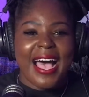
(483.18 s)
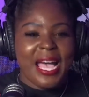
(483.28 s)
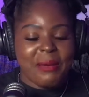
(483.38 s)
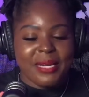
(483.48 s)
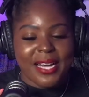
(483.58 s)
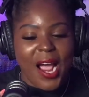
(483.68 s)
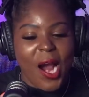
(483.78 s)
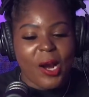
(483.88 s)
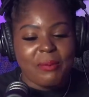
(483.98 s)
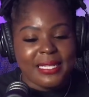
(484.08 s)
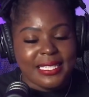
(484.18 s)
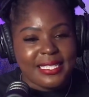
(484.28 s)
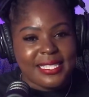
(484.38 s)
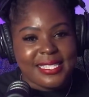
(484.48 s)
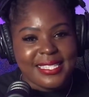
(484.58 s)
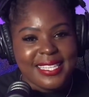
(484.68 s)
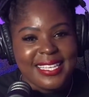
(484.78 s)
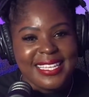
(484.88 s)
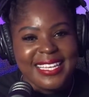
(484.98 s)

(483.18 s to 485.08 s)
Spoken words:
I am an herbalist.